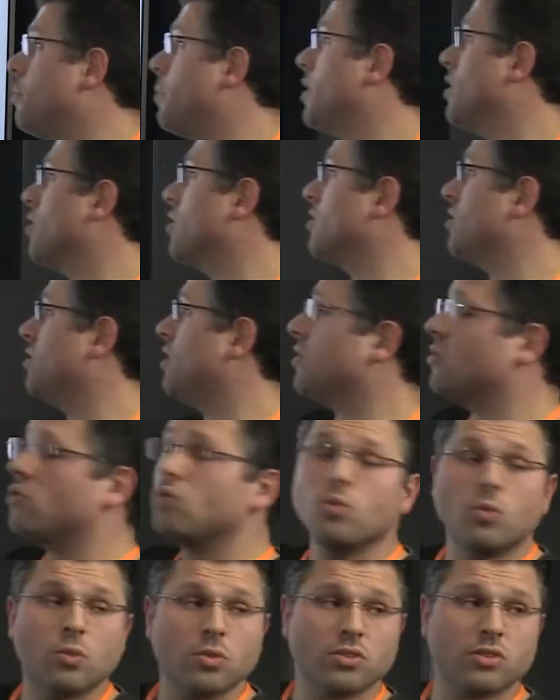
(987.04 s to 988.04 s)
because the
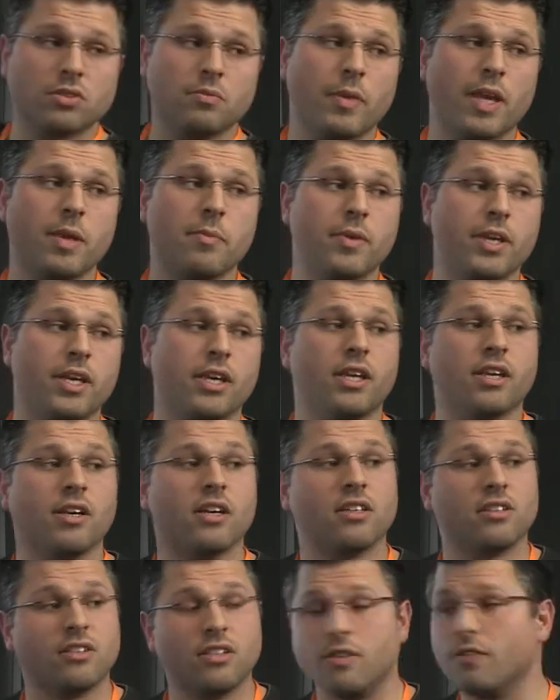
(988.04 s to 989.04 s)
source may be in
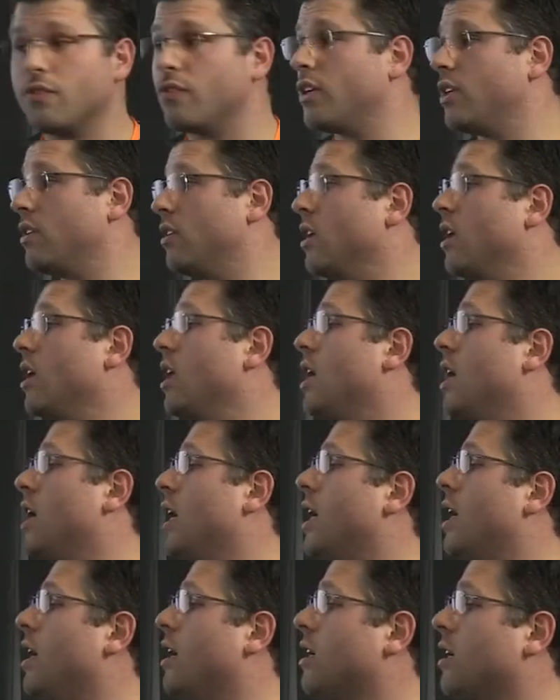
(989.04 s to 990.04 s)
a different
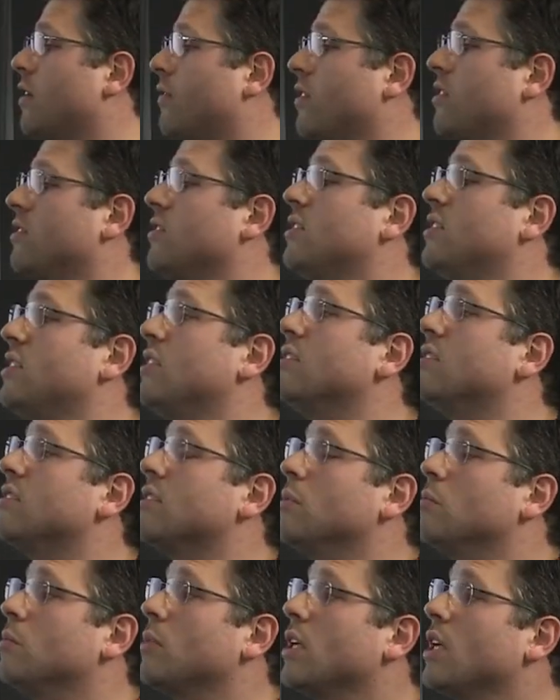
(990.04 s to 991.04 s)
reference
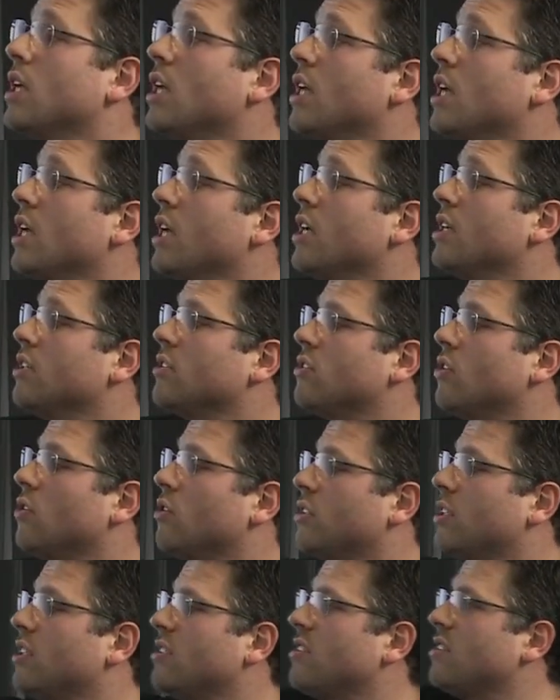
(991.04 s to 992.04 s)
system. So
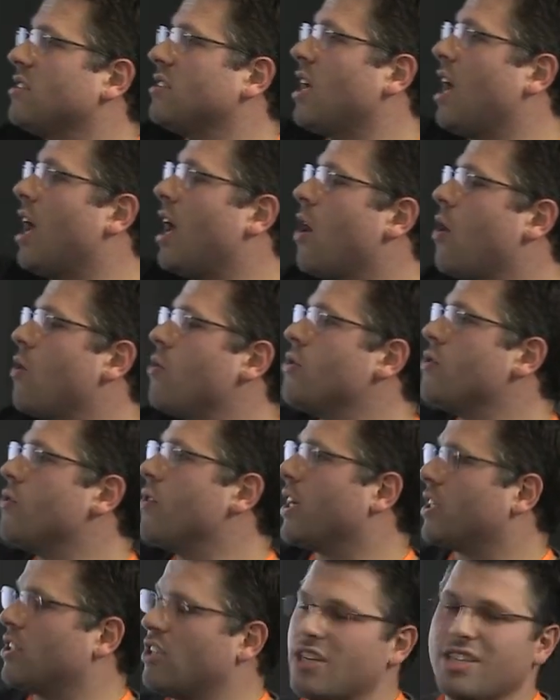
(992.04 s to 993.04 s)
this is how you
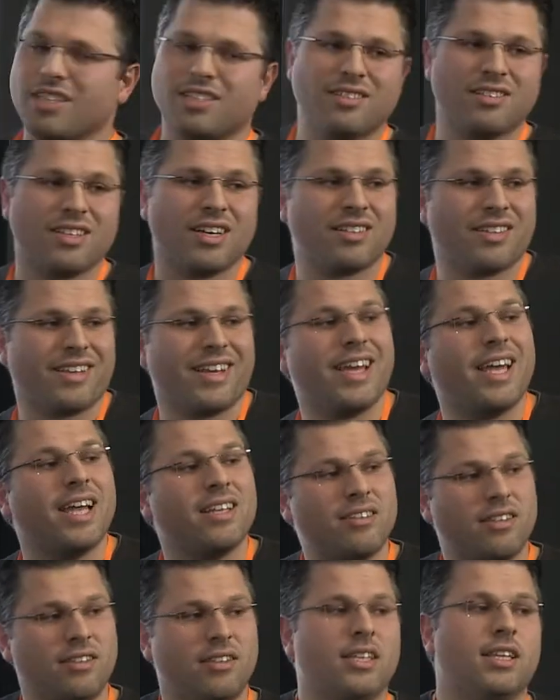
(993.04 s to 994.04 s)
actually start
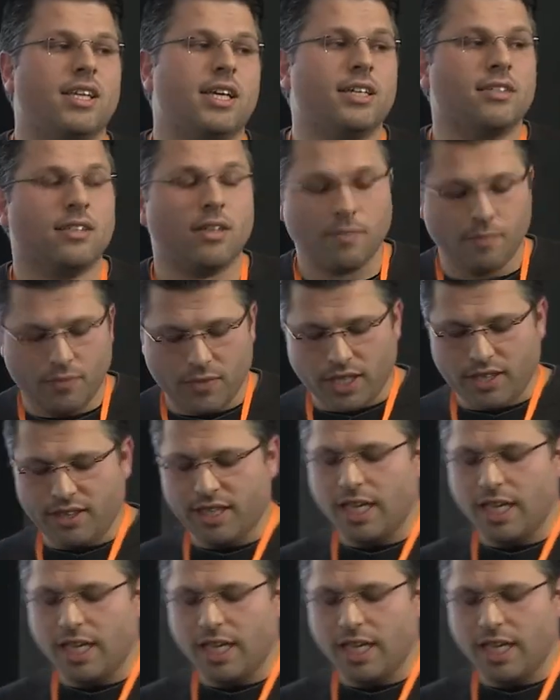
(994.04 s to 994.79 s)
getting the data. And